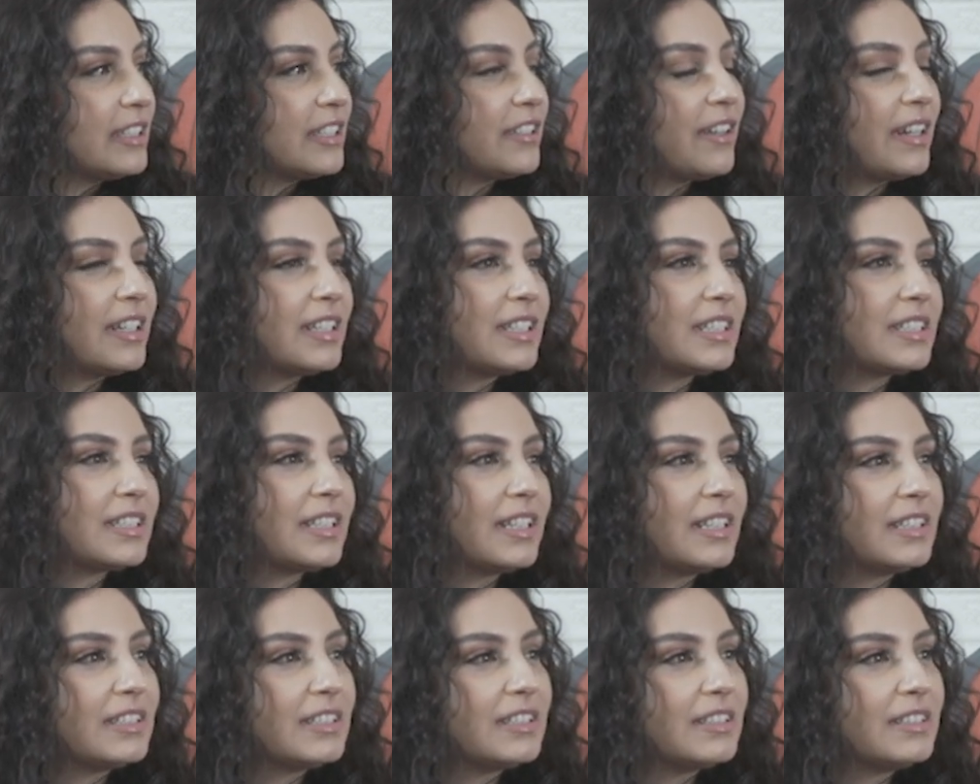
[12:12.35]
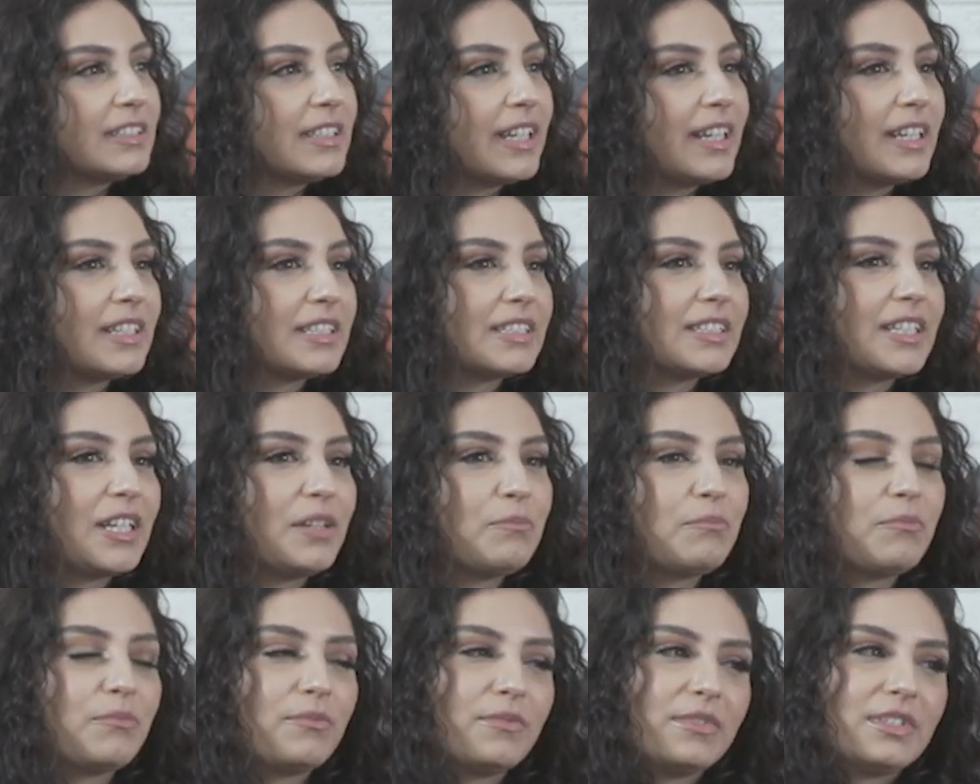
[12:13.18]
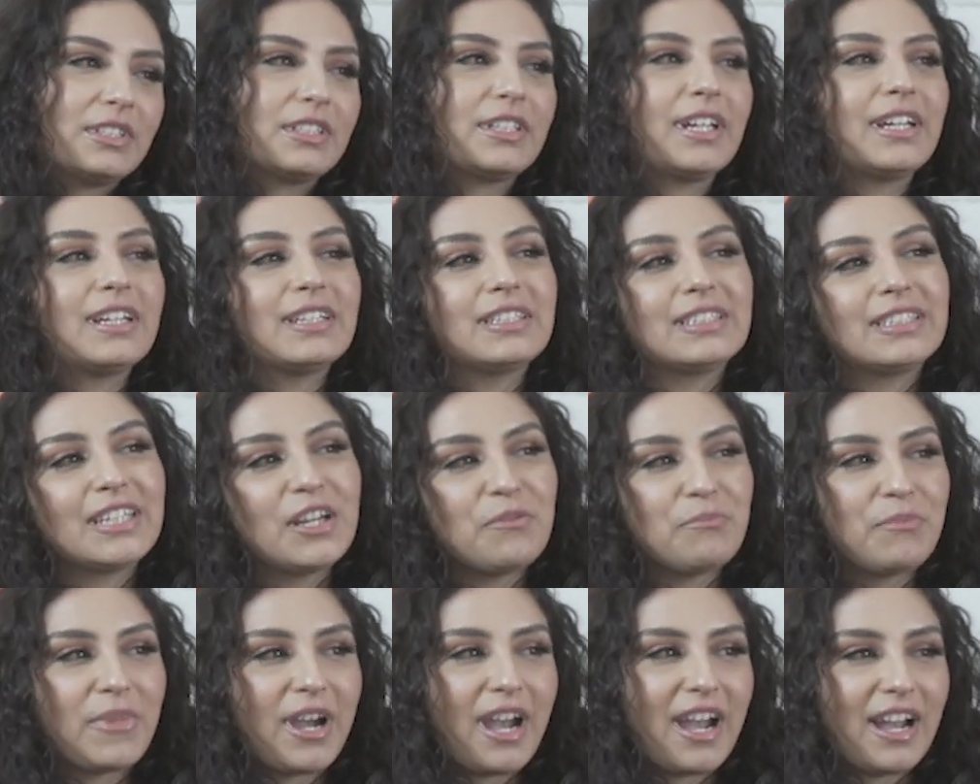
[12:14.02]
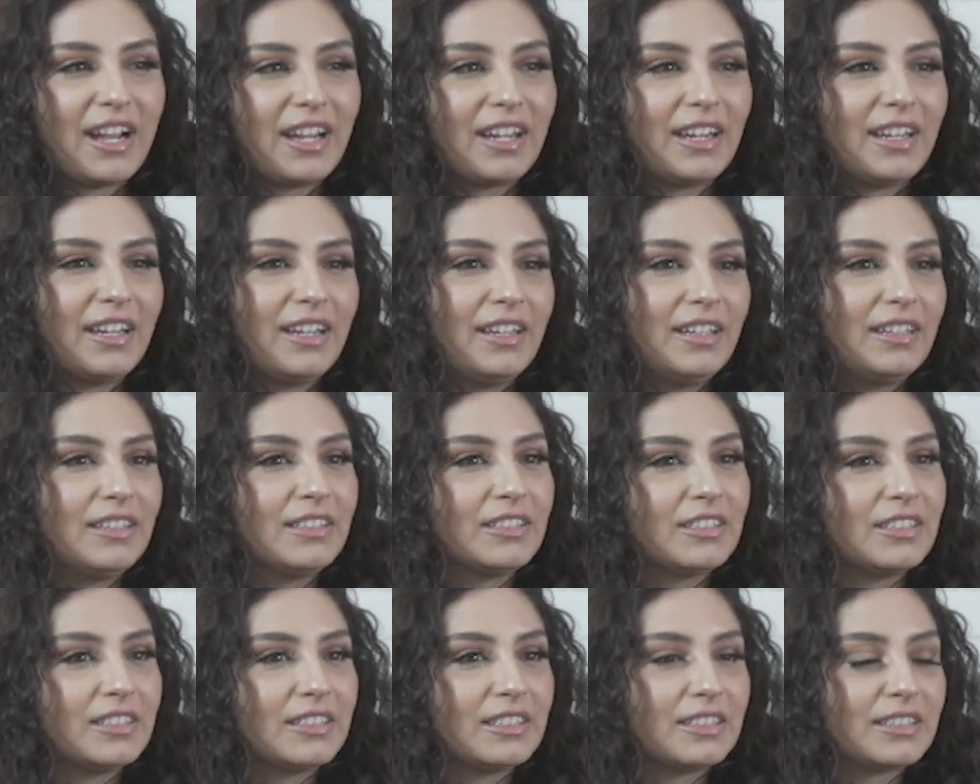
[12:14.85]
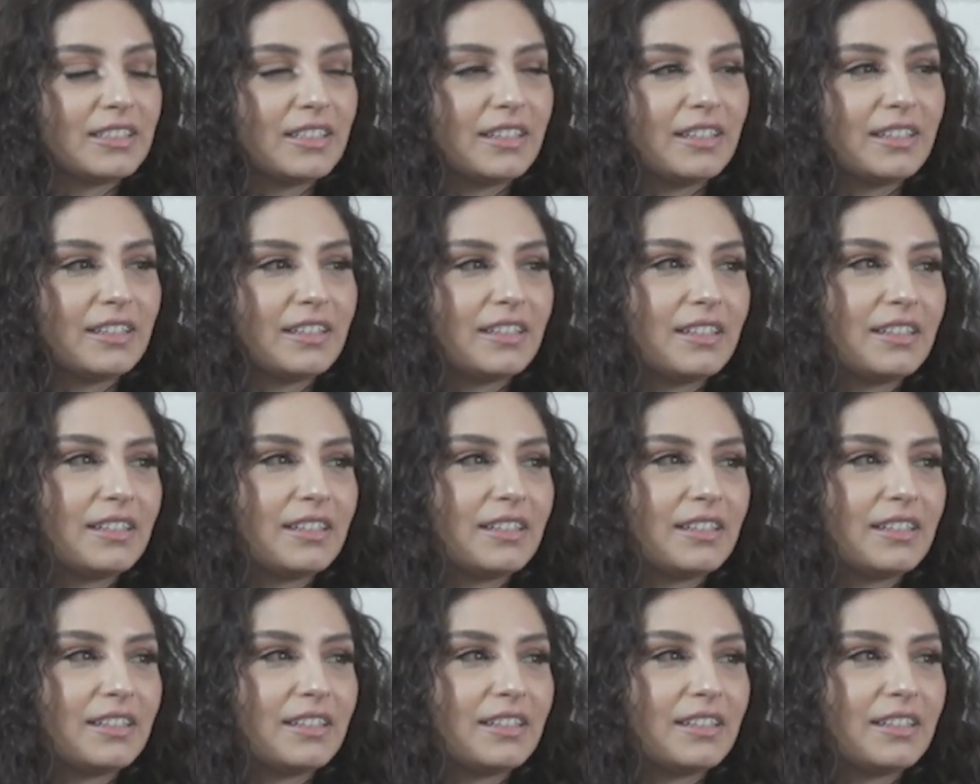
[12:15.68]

So I just like to take a step, take a step back and just like